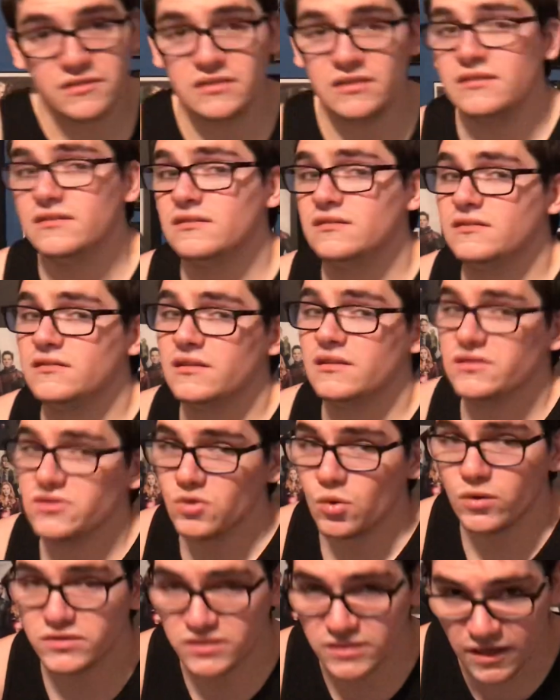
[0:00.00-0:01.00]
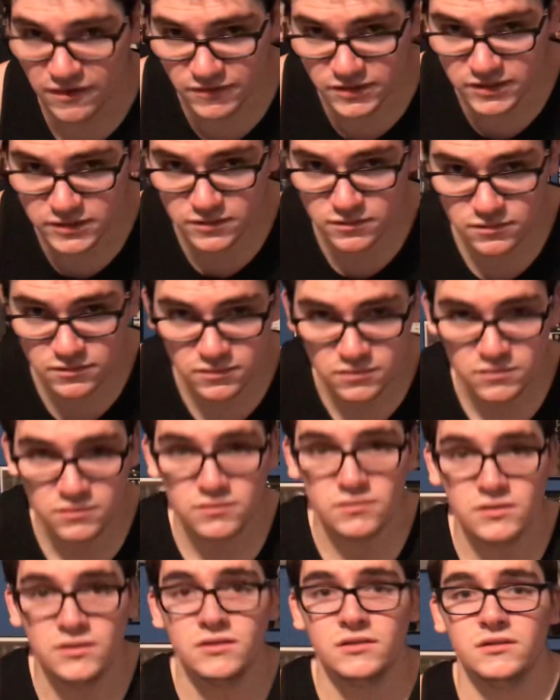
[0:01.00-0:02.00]
season 6 or 7,
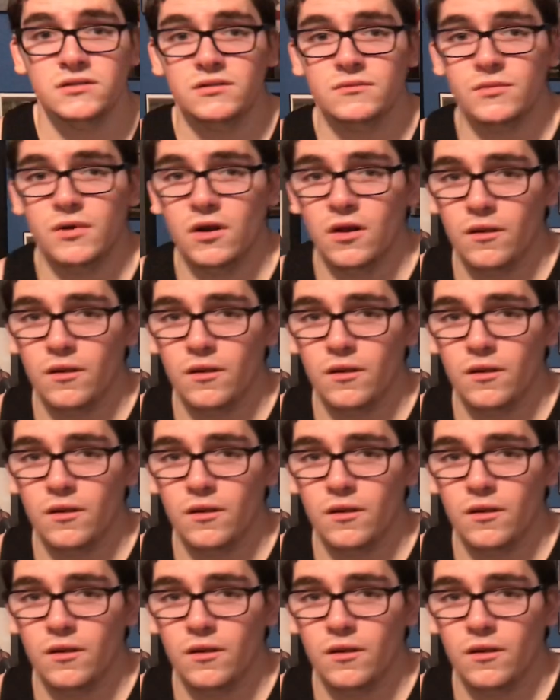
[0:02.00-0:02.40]
but